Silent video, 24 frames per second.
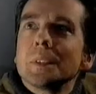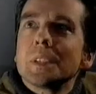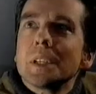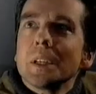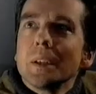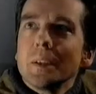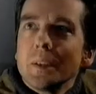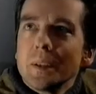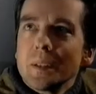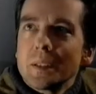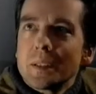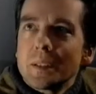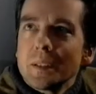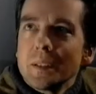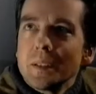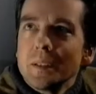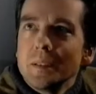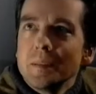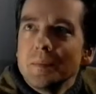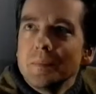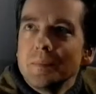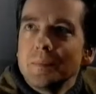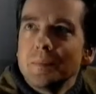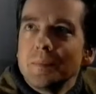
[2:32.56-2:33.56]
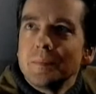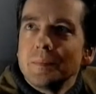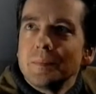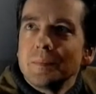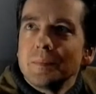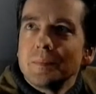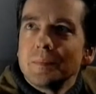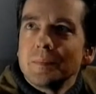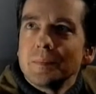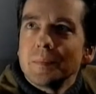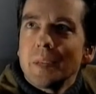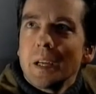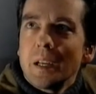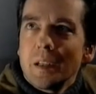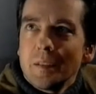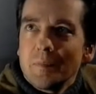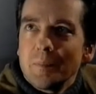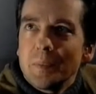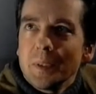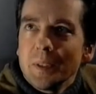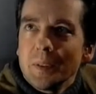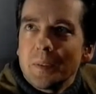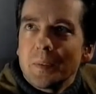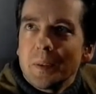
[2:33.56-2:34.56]
Seriously. I've
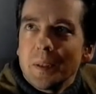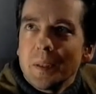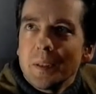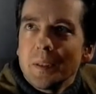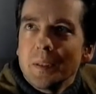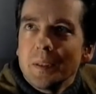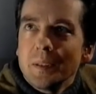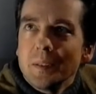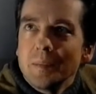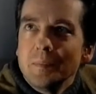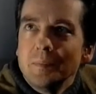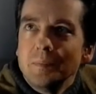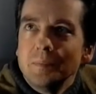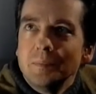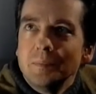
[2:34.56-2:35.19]
been threatened.